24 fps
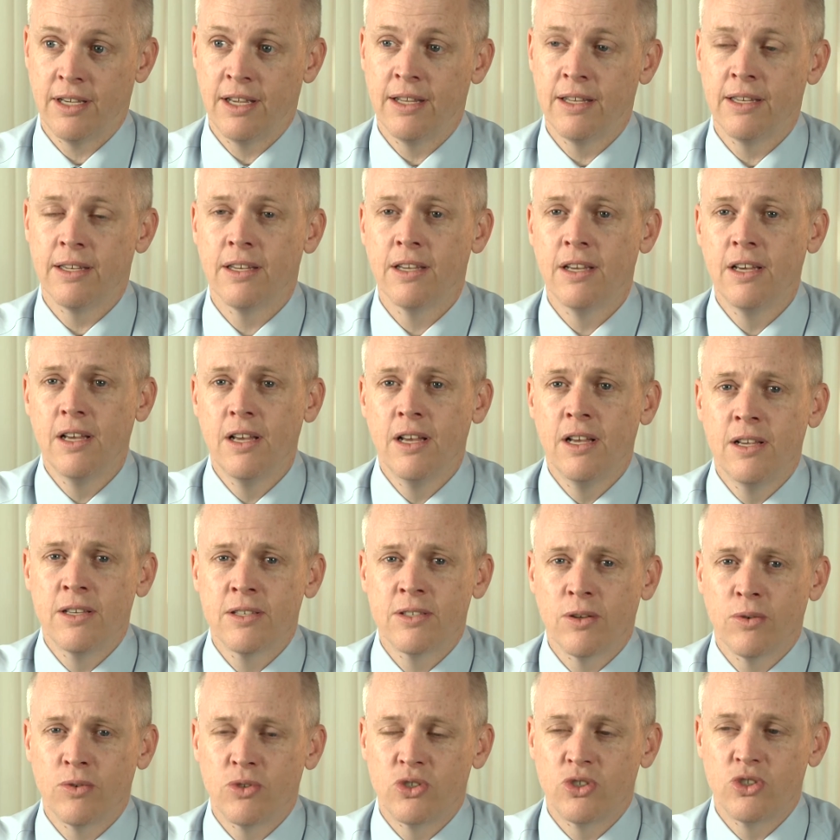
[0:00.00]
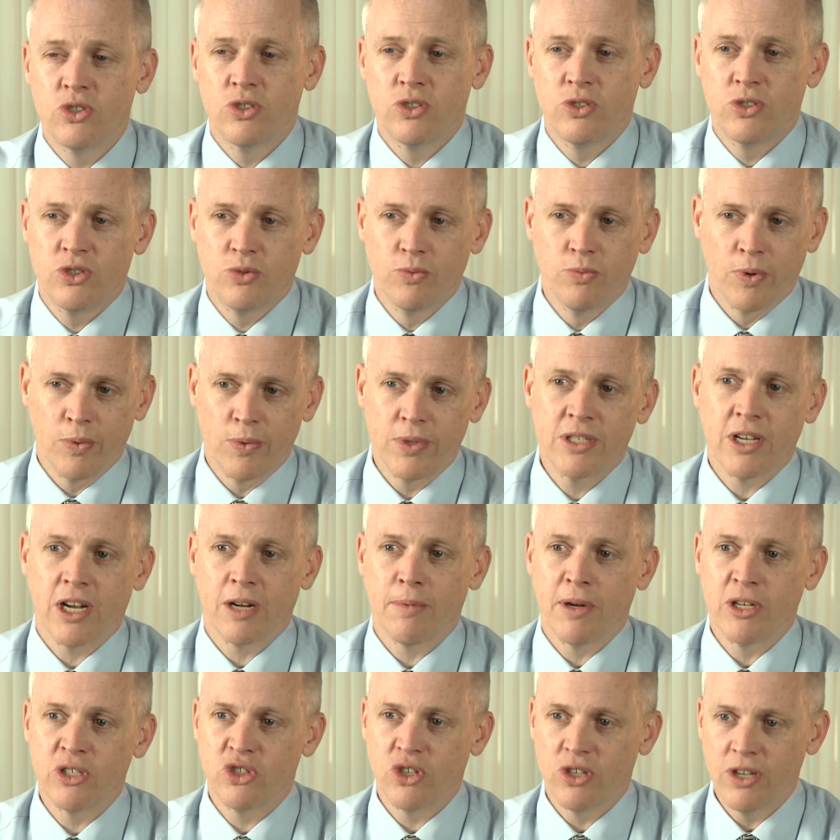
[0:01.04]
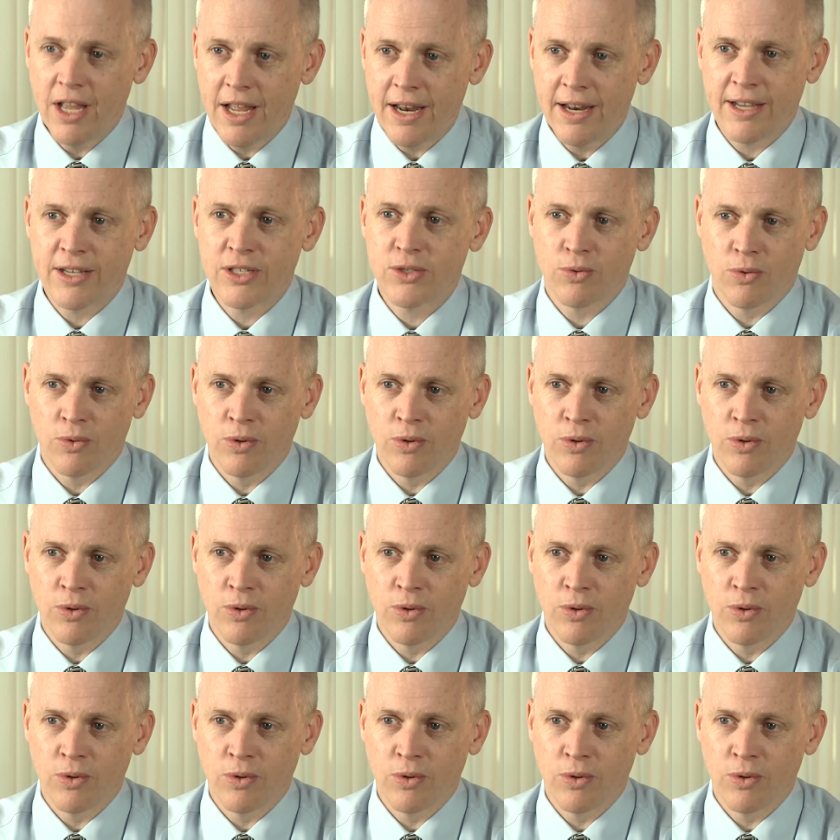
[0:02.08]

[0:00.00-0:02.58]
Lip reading: And so when we talk about genetics,